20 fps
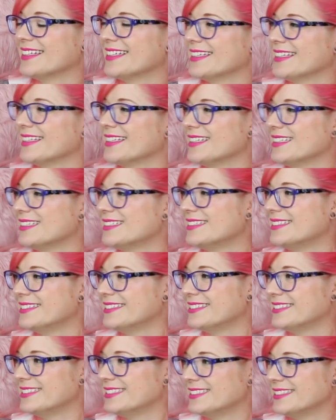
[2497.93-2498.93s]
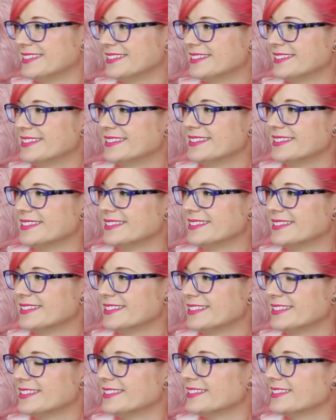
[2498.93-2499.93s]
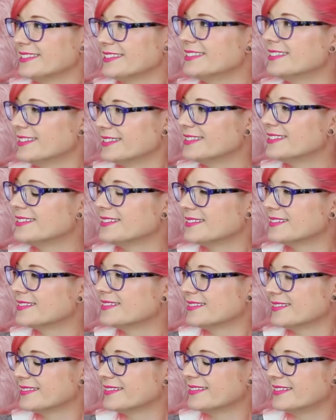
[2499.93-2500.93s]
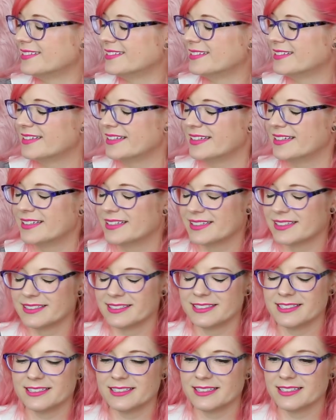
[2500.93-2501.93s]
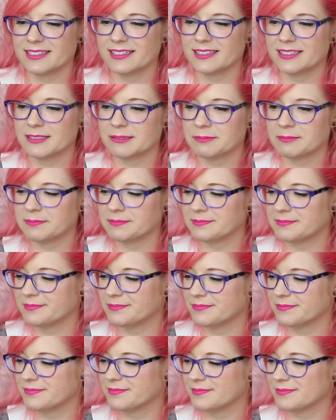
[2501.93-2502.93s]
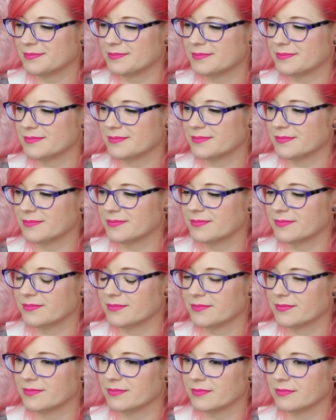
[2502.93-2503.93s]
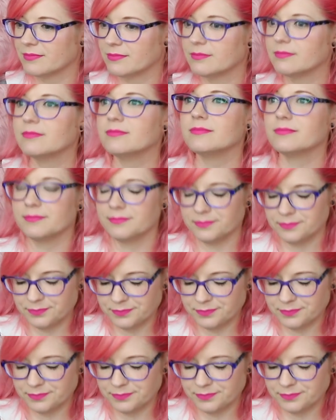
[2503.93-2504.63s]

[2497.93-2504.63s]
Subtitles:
(not speaking)